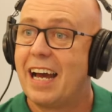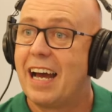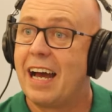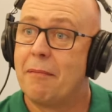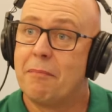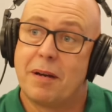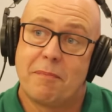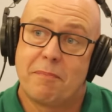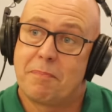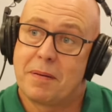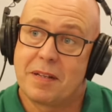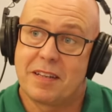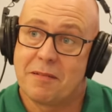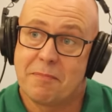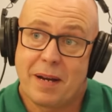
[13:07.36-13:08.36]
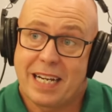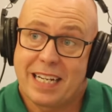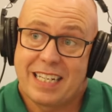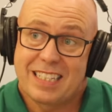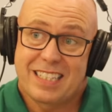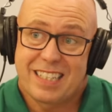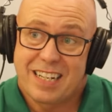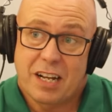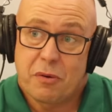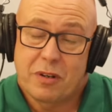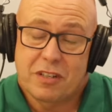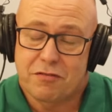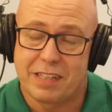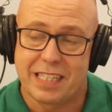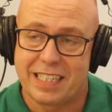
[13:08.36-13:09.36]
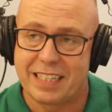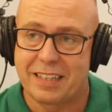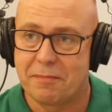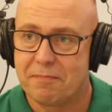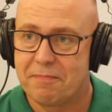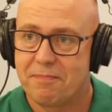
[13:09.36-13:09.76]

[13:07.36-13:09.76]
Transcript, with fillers: Um, but the main is that no one's reading them.